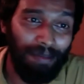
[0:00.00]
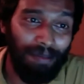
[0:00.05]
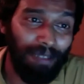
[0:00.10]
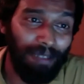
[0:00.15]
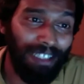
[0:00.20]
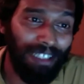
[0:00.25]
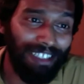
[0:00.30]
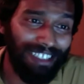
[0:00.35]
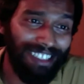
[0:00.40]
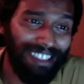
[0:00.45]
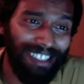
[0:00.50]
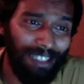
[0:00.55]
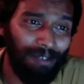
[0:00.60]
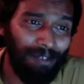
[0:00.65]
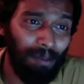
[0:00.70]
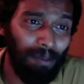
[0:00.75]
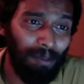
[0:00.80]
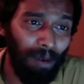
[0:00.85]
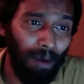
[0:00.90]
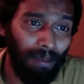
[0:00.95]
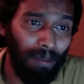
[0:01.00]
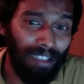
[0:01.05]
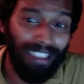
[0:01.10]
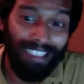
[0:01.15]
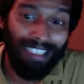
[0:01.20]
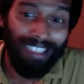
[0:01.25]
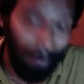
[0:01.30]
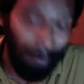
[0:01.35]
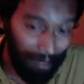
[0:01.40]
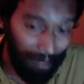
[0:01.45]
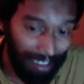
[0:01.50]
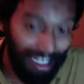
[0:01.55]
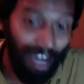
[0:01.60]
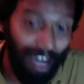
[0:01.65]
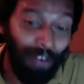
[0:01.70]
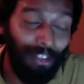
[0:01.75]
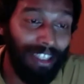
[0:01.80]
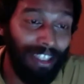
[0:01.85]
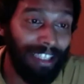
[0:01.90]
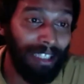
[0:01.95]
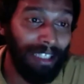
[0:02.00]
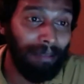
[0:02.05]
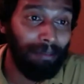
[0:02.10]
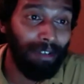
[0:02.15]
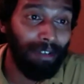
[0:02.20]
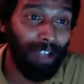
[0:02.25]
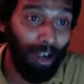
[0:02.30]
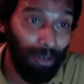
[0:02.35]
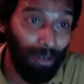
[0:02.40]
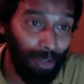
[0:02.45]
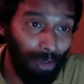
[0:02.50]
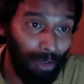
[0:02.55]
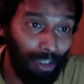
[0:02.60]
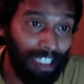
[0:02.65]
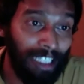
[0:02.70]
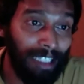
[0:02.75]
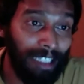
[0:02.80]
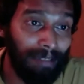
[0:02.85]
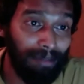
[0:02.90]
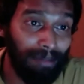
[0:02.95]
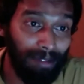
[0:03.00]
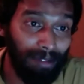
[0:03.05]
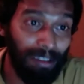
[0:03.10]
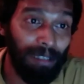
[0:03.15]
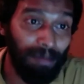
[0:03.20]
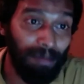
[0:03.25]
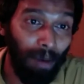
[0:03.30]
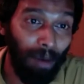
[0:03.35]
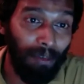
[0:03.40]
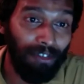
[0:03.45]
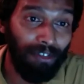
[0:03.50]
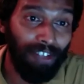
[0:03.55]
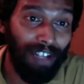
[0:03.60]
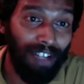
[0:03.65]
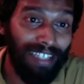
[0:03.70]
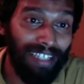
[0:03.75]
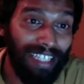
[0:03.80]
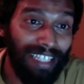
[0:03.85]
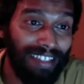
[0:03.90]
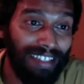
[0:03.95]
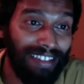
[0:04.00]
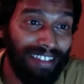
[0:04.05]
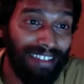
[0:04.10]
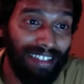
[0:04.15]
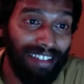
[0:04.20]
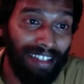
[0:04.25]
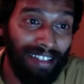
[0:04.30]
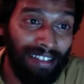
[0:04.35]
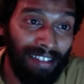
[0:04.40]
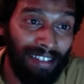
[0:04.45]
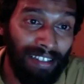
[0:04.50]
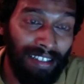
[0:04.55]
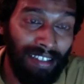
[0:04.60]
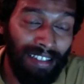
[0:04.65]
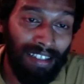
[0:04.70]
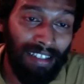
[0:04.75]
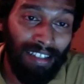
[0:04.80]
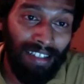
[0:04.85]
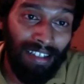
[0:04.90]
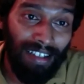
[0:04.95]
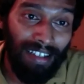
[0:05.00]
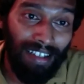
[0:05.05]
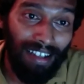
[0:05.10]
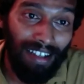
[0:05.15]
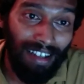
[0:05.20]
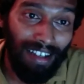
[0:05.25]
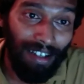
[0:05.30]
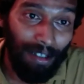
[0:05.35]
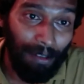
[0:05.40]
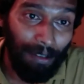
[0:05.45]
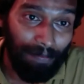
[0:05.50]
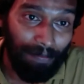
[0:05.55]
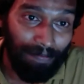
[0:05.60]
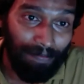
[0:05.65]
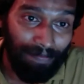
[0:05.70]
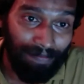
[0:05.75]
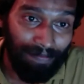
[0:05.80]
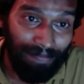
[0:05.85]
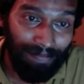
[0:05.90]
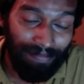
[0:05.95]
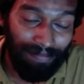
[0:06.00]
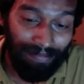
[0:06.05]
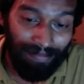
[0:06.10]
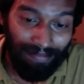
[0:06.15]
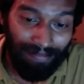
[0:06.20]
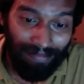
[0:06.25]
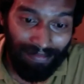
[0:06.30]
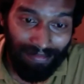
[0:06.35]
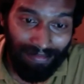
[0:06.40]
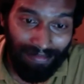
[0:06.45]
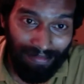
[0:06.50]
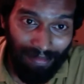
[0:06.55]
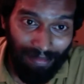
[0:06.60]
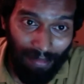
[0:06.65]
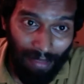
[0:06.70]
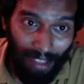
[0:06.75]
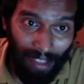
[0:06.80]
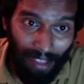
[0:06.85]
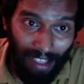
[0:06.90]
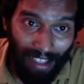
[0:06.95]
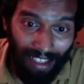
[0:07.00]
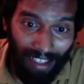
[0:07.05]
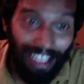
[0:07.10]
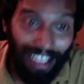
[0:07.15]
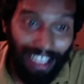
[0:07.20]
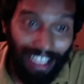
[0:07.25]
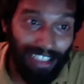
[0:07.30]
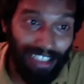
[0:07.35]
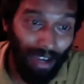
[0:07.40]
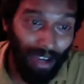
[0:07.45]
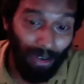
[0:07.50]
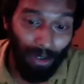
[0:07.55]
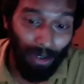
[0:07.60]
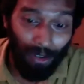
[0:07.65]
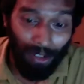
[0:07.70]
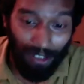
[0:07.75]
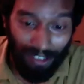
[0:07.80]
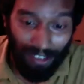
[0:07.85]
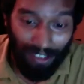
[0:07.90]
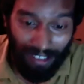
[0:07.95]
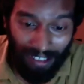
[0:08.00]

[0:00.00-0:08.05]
because he would probably, now knowing him, he probably would have hated that. That's how he was.